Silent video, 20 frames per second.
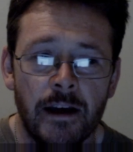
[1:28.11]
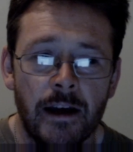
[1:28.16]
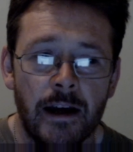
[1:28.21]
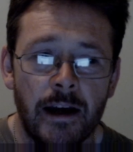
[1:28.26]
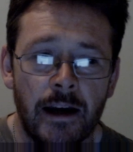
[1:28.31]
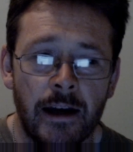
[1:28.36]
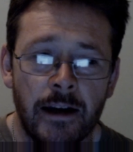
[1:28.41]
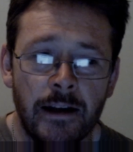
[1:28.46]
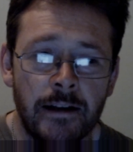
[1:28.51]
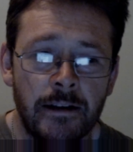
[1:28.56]

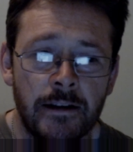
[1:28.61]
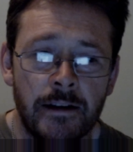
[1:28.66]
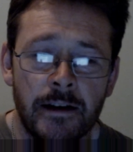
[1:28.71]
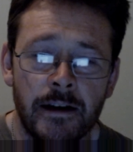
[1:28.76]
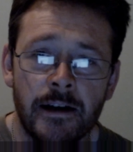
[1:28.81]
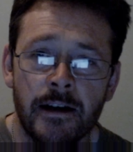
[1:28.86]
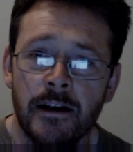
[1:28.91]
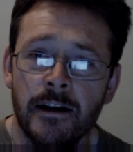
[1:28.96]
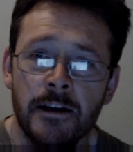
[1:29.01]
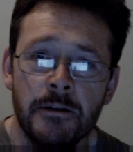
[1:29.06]
and
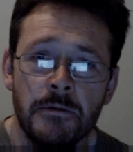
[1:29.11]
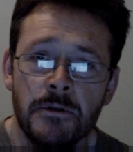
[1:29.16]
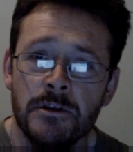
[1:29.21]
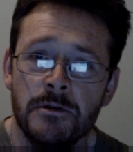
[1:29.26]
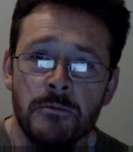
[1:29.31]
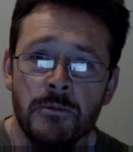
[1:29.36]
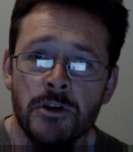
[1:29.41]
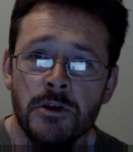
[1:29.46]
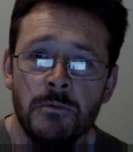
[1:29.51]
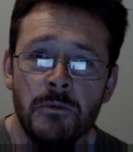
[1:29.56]
he was
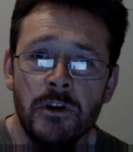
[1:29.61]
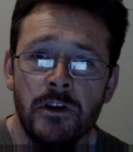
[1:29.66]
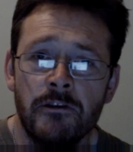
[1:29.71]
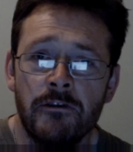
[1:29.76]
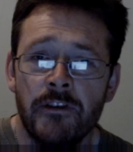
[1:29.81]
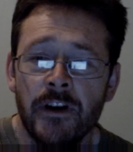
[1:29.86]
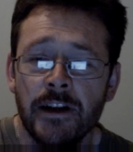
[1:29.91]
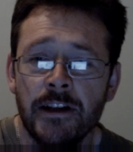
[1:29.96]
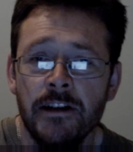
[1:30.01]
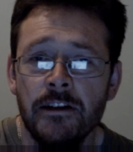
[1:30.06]
much more
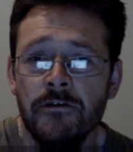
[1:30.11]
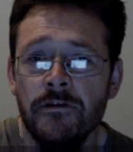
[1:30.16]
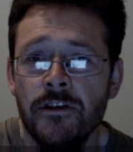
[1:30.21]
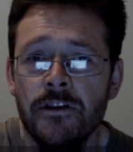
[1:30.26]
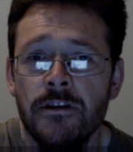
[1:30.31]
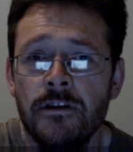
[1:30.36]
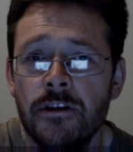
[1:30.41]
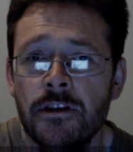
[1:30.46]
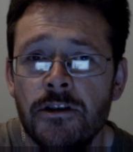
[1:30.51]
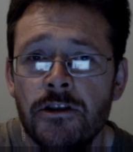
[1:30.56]
effective
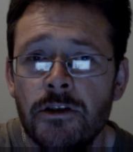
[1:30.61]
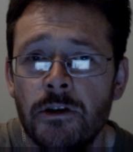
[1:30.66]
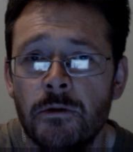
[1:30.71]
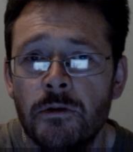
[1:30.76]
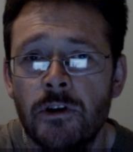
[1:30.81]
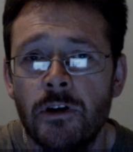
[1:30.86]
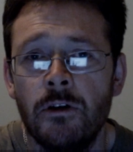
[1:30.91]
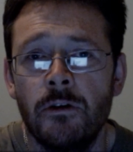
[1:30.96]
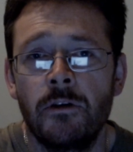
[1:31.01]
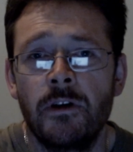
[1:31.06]
than Joe
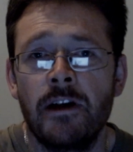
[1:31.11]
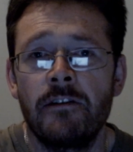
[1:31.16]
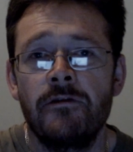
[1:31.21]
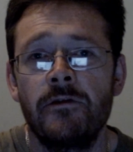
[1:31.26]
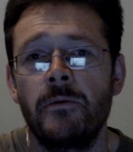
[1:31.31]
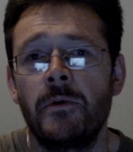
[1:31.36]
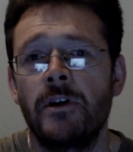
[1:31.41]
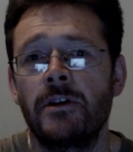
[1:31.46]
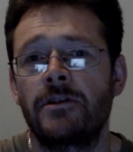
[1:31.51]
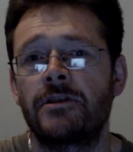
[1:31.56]
Cole ever
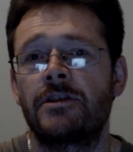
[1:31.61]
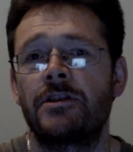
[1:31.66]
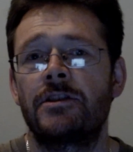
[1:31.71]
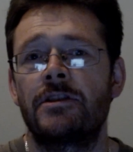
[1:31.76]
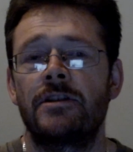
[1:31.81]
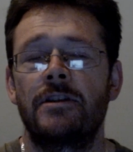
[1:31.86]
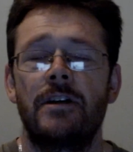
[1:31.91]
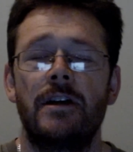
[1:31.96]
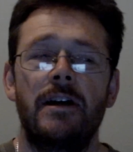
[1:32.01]
was.